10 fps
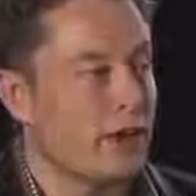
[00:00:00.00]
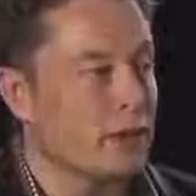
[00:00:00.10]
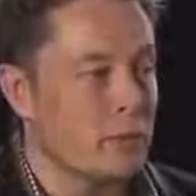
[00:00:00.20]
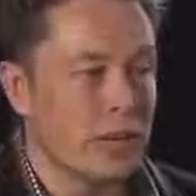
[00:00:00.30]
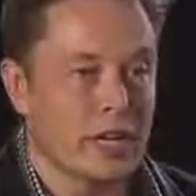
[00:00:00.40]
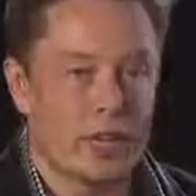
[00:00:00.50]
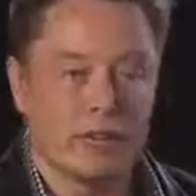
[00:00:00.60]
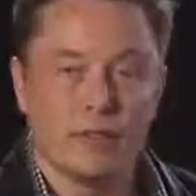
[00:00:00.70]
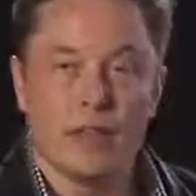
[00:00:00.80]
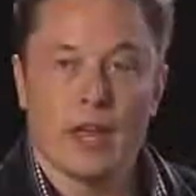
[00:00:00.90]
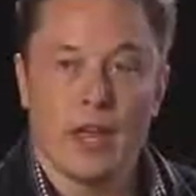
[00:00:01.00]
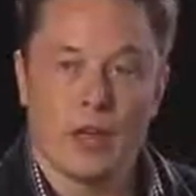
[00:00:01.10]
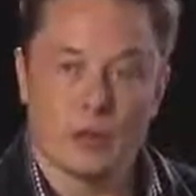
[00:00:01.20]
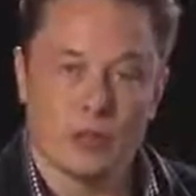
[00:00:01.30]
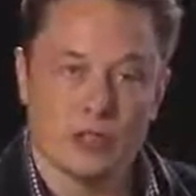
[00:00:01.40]
the amount of braking
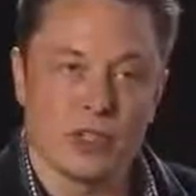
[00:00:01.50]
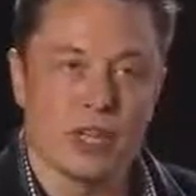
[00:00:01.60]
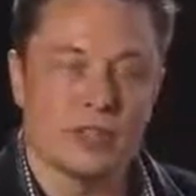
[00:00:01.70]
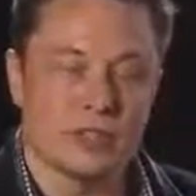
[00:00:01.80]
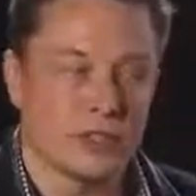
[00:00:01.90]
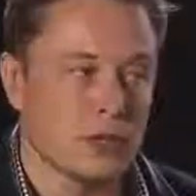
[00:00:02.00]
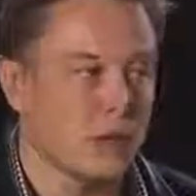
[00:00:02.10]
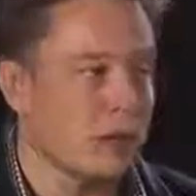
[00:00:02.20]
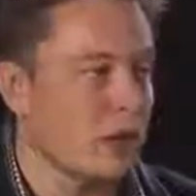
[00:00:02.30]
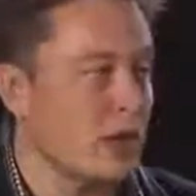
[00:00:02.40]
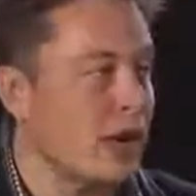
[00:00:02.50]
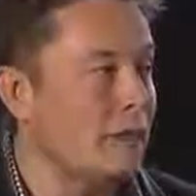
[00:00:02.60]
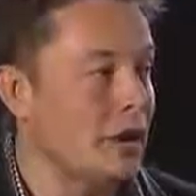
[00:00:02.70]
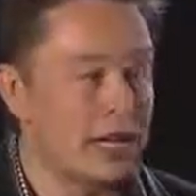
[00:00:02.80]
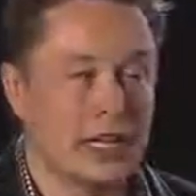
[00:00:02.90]
and also get to
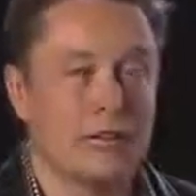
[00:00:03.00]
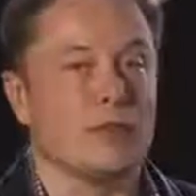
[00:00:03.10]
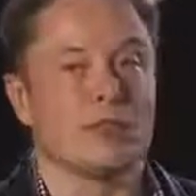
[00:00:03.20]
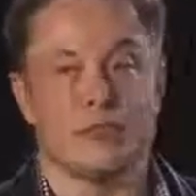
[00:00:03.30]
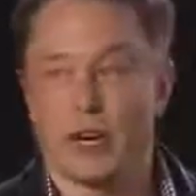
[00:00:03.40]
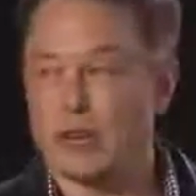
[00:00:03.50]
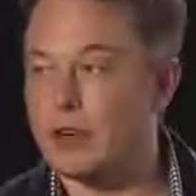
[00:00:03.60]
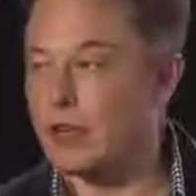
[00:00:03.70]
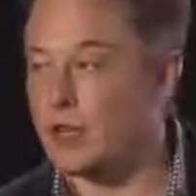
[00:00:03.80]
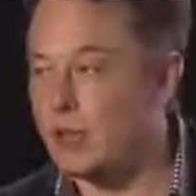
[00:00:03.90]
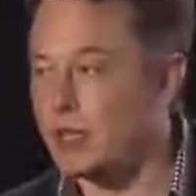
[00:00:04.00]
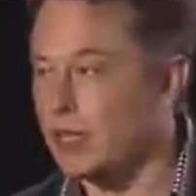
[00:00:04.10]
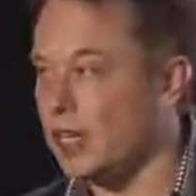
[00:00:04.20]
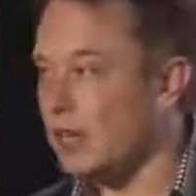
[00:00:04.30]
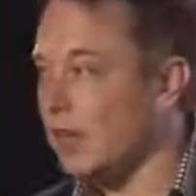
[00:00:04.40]
high braking levels very, very
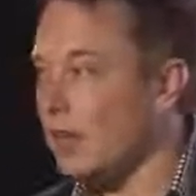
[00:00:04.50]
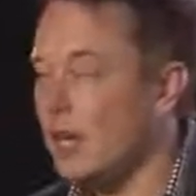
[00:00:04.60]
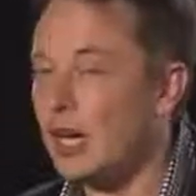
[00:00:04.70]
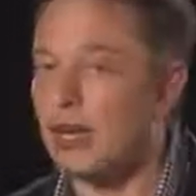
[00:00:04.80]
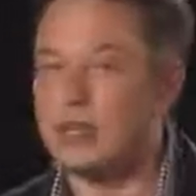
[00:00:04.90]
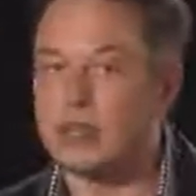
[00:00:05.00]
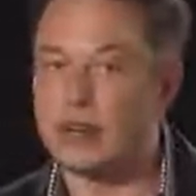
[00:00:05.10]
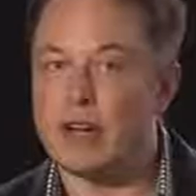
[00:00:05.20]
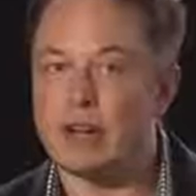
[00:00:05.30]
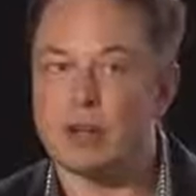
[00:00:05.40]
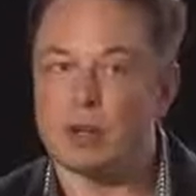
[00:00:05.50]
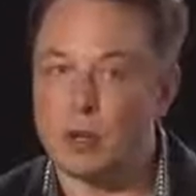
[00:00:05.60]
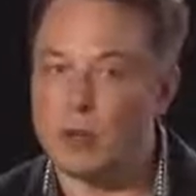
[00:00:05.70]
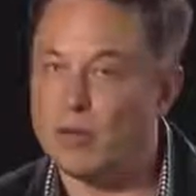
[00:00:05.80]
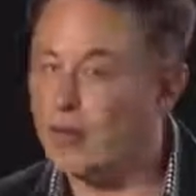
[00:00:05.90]
quickly. Instead of having the
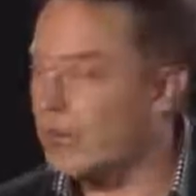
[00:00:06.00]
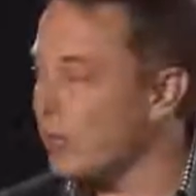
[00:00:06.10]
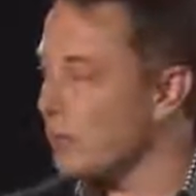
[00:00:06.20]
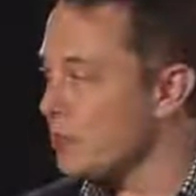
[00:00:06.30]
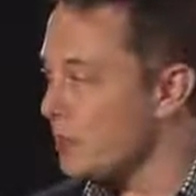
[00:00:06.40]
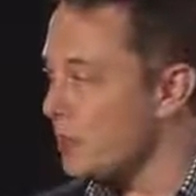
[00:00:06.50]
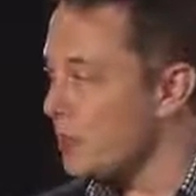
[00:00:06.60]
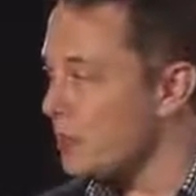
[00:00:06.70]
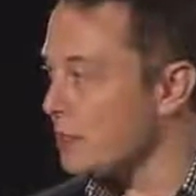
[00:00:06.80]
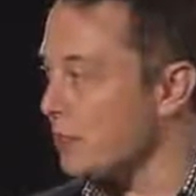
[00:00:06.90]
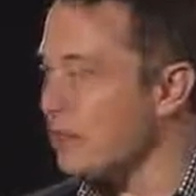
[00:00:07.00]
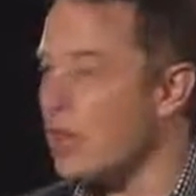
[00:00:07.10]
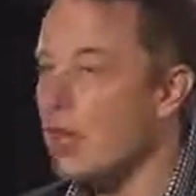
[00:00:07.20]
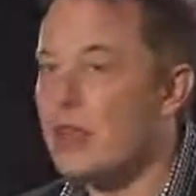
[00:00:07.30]
normal vacuum assist system,